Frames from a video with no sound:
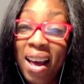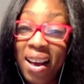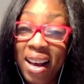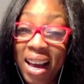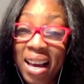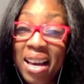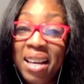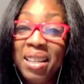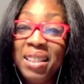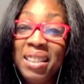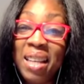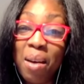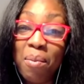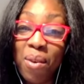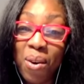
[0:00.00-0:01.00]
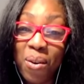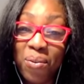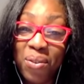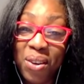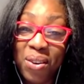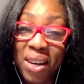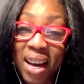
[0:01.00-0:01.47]
Okay, some
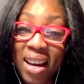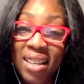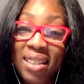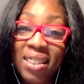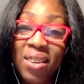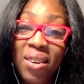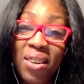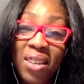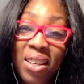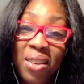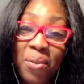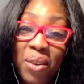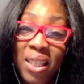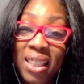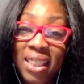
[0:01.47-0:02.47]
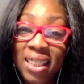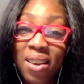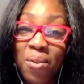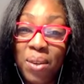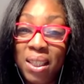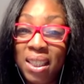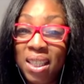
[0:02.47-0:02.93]
of you guys are going to
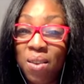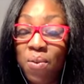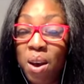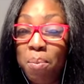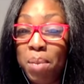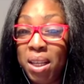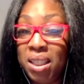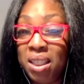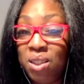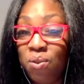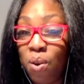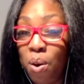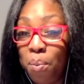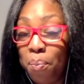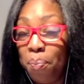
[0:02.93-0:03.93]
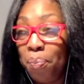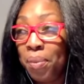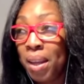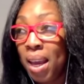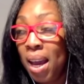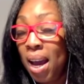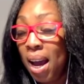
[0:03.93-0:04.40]
receive a message from
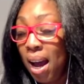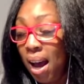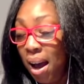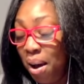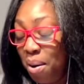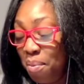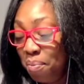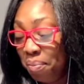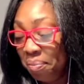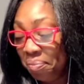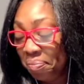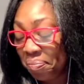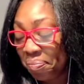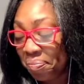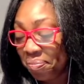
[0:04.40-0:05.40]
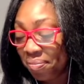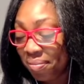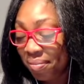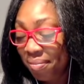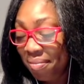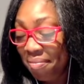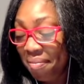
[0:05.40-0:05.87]

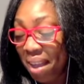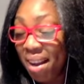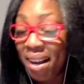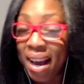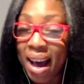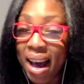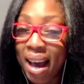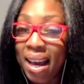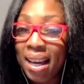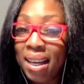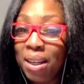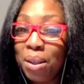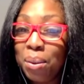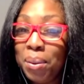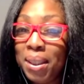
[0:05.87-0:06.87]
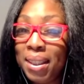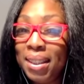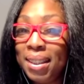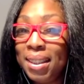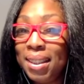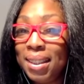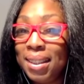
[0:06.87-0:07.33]
a guy who
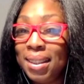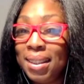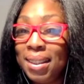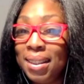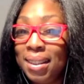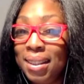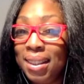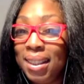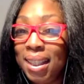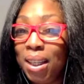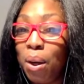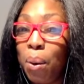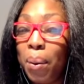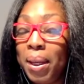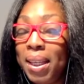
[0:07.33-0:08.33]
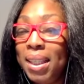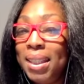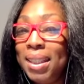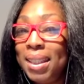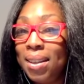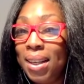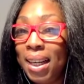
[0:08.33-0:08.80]
is, you know,
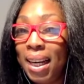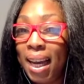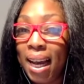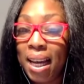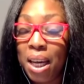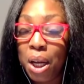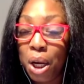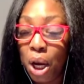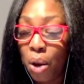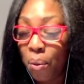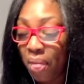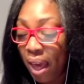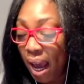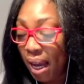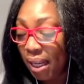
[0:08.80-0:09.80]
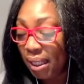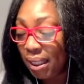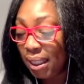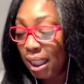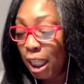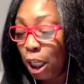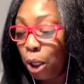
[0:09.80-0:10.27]
he's going to let you know that,
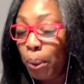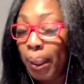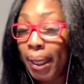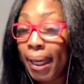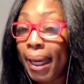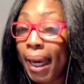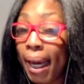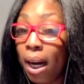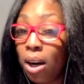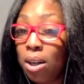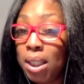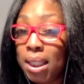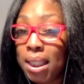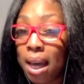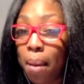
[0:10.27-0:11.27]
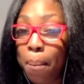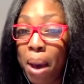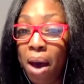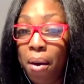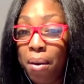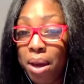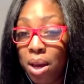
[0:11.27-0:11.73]
you know, he cares
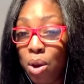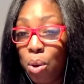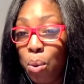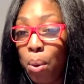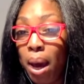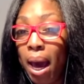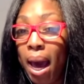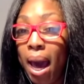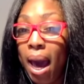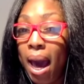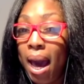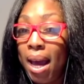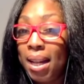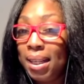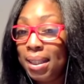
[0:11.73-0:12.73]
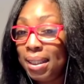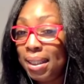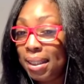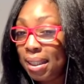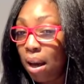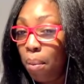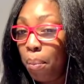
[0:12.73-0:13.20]
about you. And
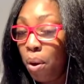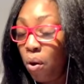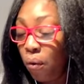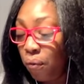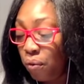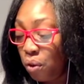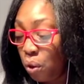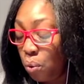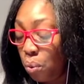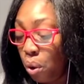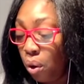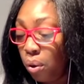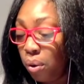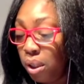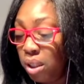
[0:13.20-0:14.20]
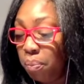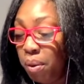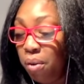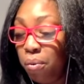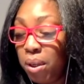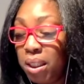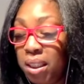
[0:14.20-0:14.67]
some of you are going to
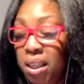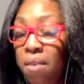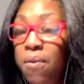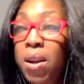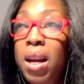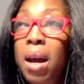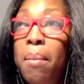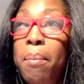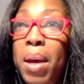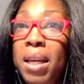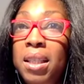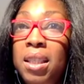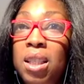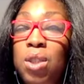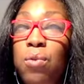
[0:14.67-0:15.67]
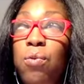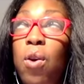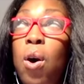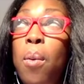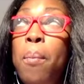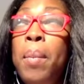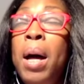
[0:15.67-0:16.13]
be receiving a message
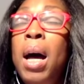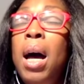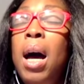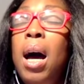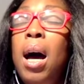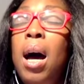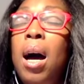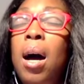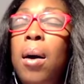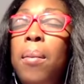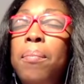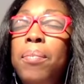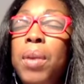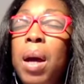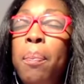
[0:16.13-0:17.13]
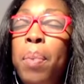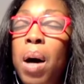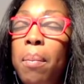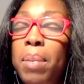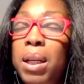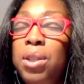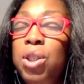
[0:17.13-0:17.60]
from a
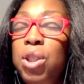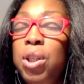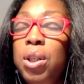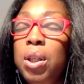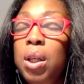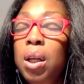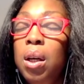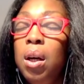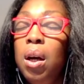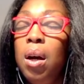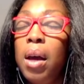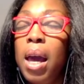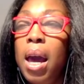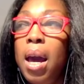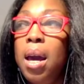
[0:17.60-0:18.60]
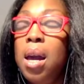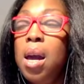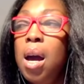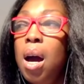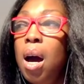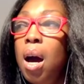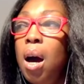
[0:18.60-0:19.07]
publisher. Okay,
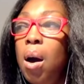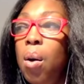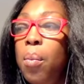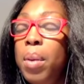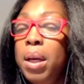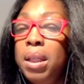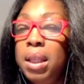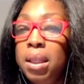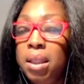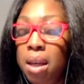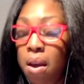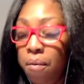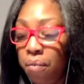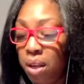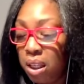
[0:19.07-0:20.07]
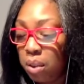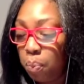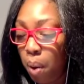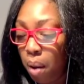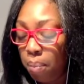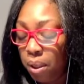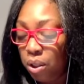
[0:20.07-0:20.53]
it's as if this
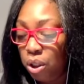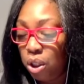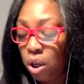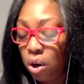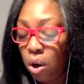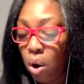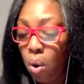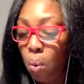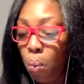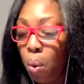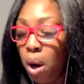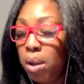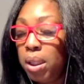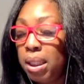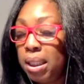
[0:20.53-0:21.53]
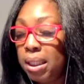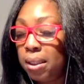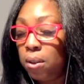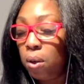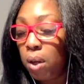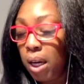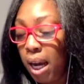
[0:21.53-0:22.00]
publisher wants
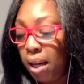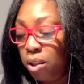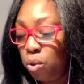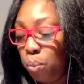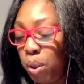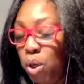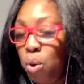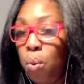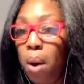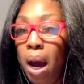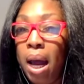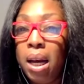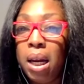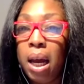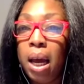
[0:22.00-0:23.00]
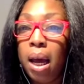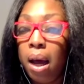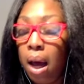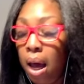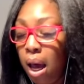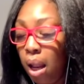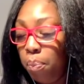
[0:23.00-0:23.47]
to connect with you and
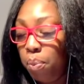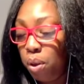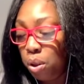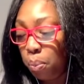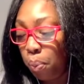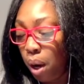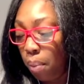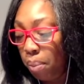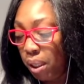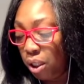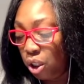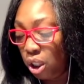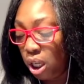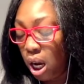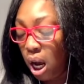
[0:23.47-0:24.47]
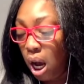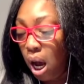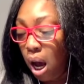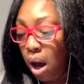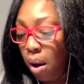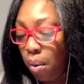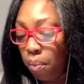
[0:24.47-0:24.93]
help you to publish
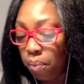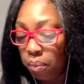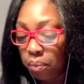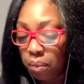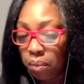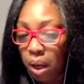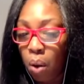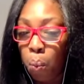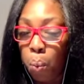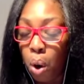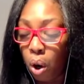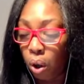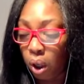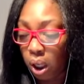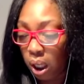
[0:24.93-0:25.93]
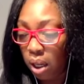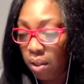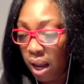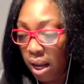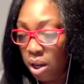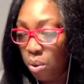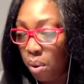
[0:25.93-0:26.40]
a work
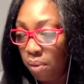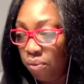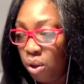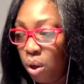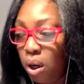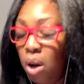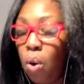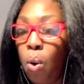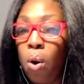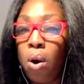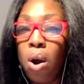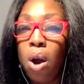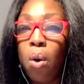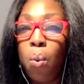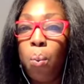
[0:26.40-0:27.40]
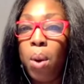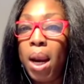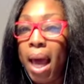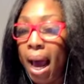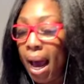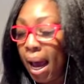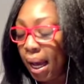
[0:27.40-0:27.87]
that you have done, or
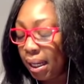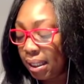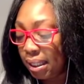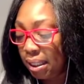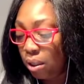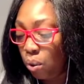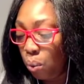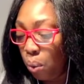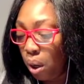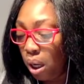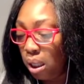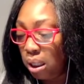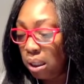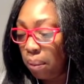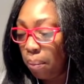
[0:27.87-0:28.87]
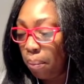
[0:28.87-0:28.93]
will ask you to